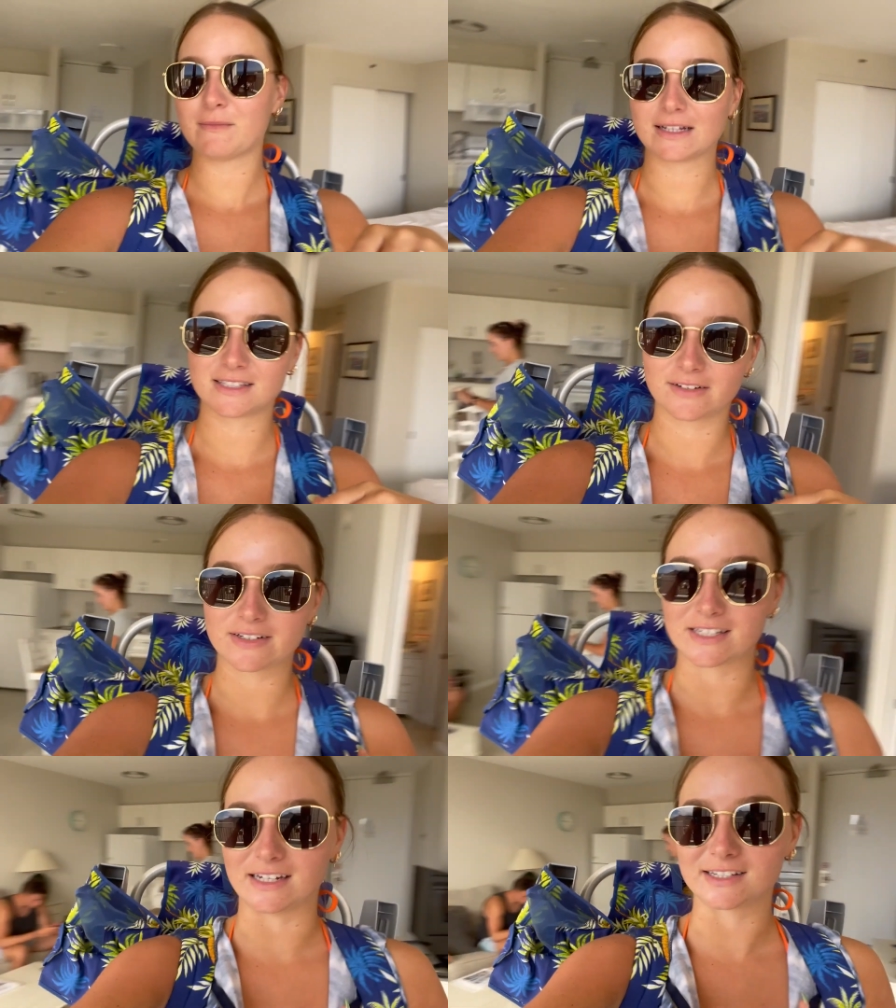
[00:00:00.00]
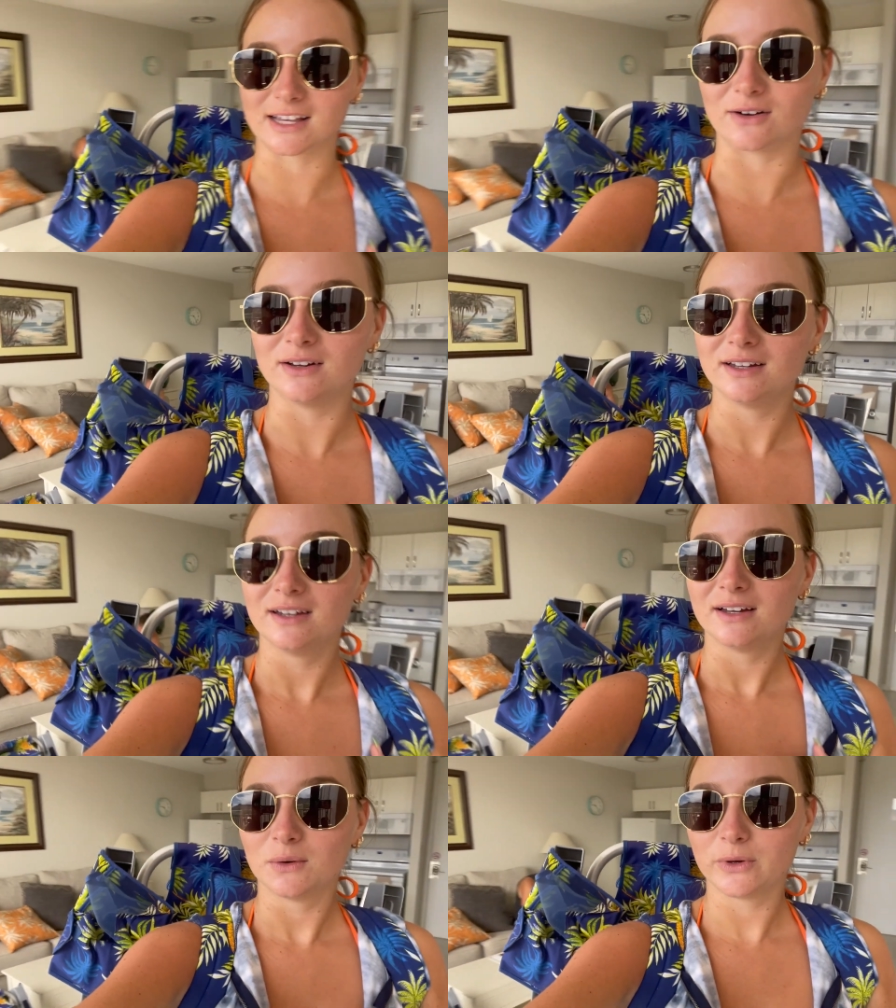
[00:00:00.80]
Matt's never seen it, so
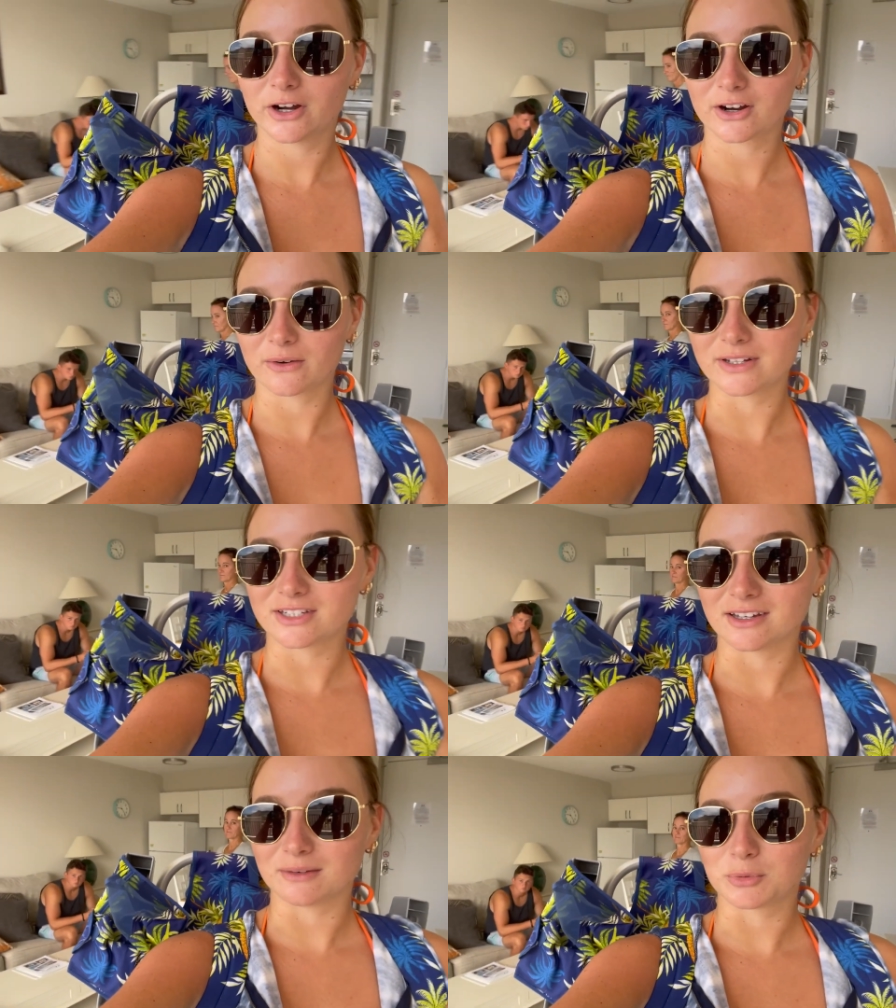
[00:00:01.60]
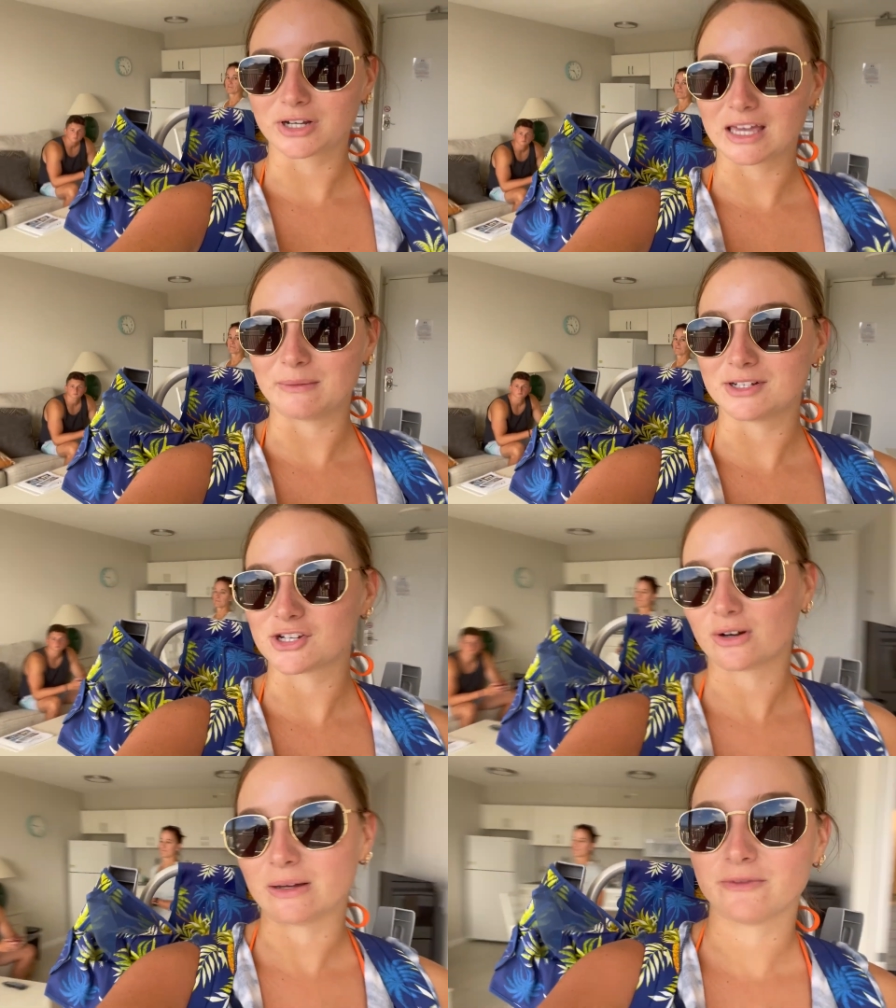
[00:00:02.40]
we are going to bring him and
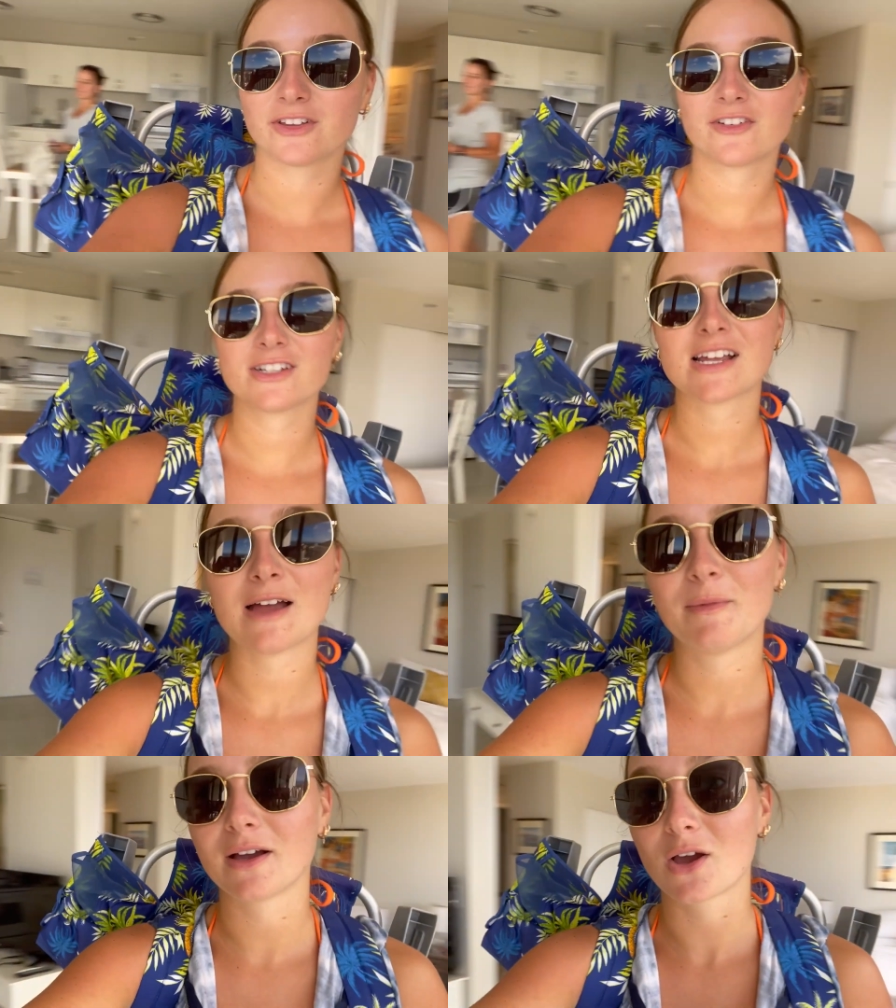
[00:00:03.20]
show him for the first time, but